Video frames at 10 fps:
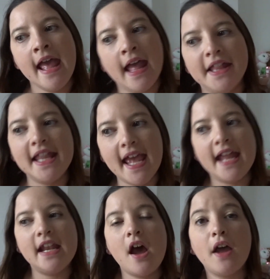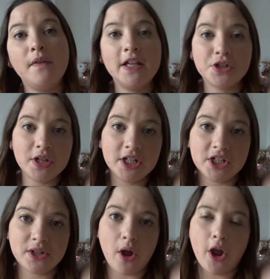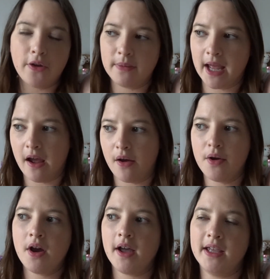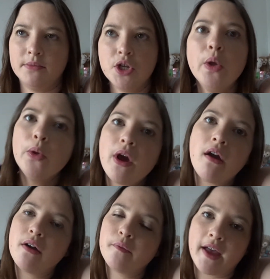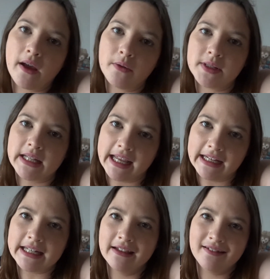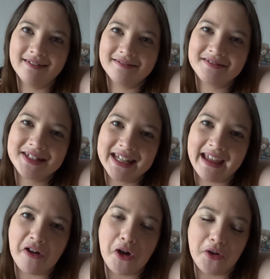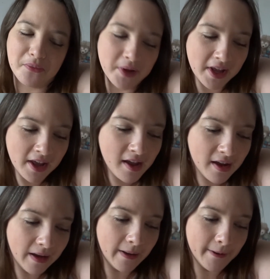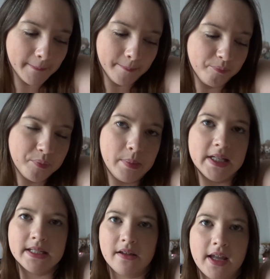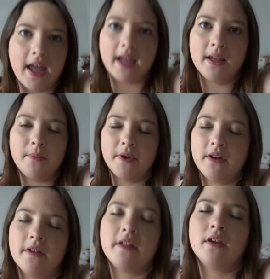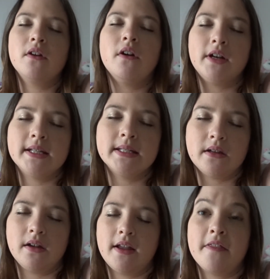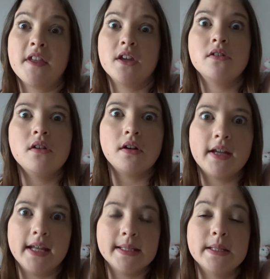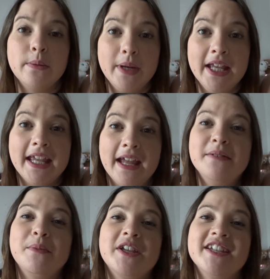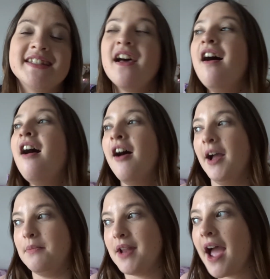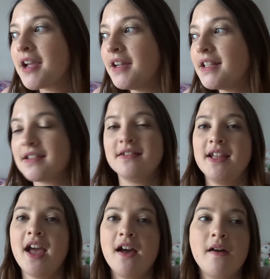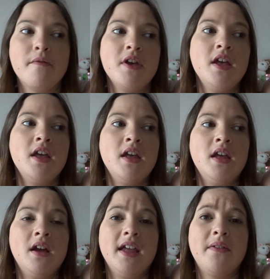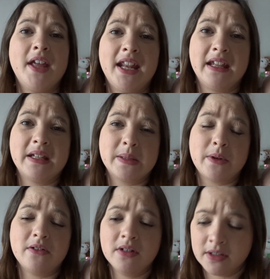And then I've literally just got home now. I am 2.5 hours late to get home. But it's okay. But thank God it's done. And thank God it's the weekend because I'm knackered and I have a headache as well.